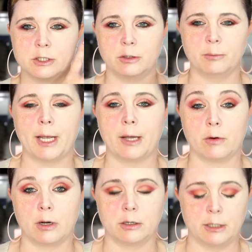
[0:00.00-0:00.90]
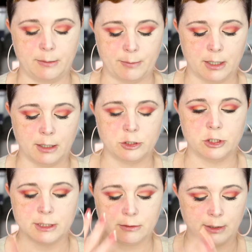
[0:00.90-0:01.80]
to powder underneath my eye
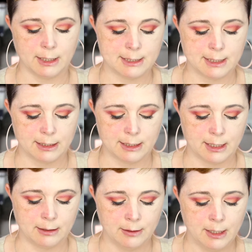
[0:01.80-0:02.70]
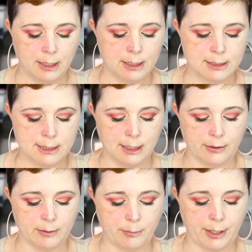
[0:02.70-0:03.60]
just to really set that
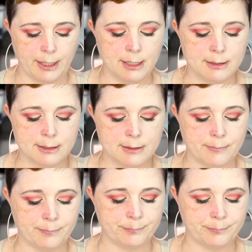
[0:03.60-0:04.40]
concealer in place.